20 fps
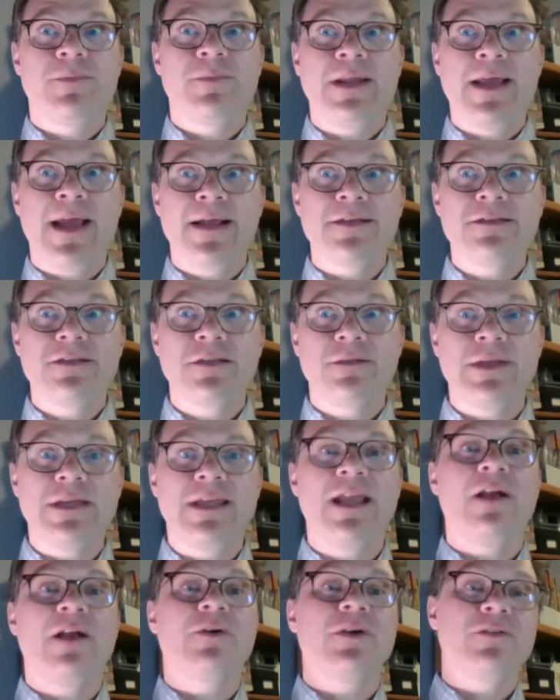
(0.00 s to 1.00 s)
but has to be
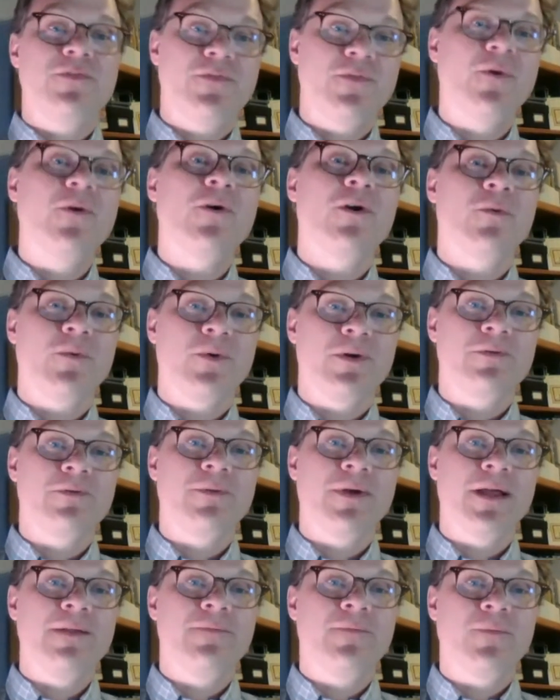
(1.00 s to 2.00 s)
carried forward,
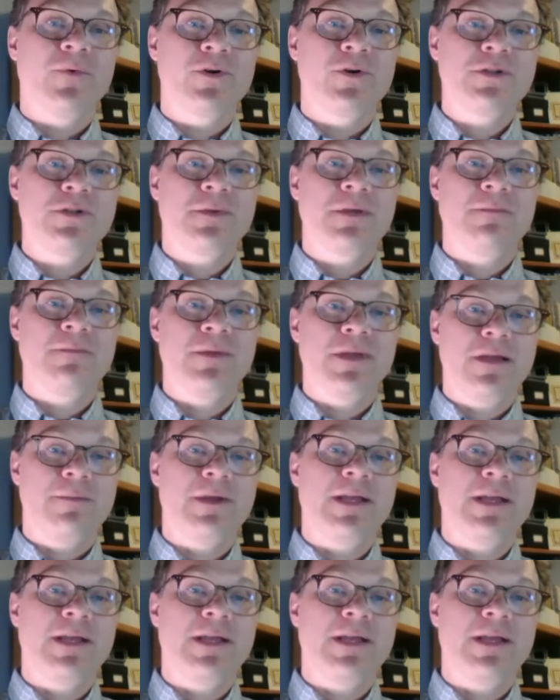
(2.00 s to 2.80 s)
right? Worship can become